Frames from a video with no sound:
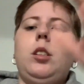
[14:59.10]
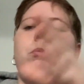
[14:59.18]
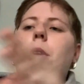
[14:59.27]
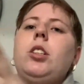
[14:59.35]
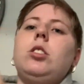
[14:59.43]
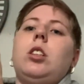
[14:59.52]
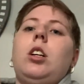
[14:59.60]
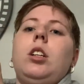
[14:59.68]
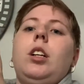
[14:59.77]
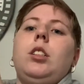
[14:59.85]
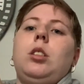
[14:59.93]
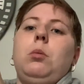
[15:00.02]
much on
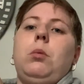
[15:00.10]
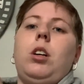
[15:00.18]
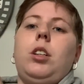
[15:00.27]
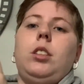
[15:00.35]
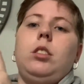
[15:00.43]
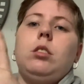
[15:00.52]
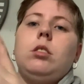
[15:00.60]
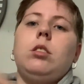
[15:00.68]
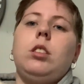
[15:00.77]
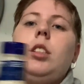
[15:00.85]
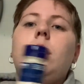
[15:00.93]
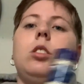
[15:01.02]
as you want. It's